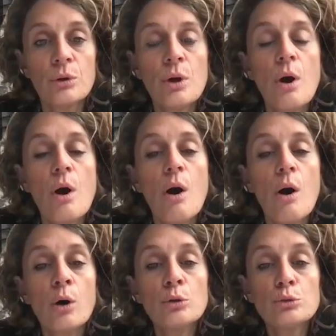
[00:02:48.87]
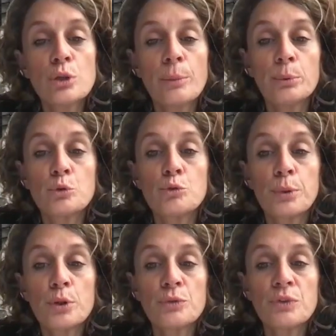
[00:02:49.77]
welcome those
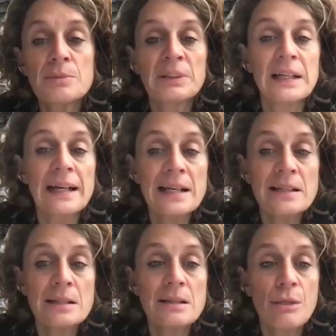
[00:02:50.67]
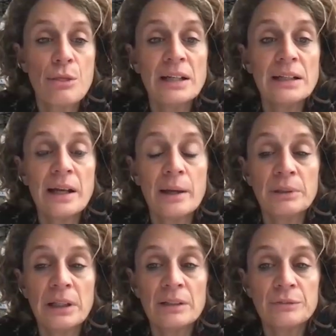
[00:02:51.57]
of them who capital wants to
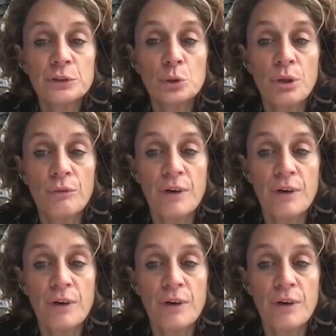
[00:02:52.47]
exploit.